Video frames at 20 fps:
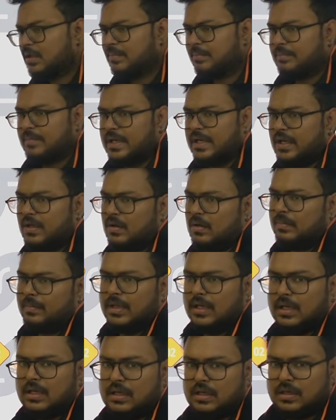
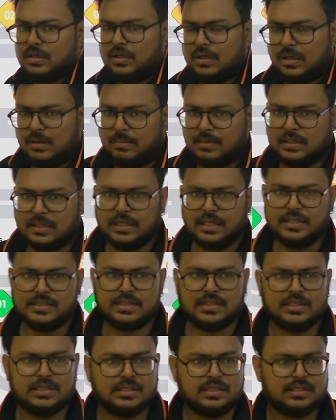binomial
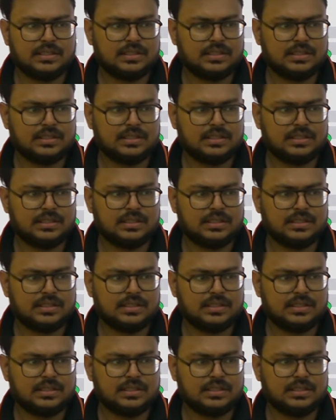nomenclature.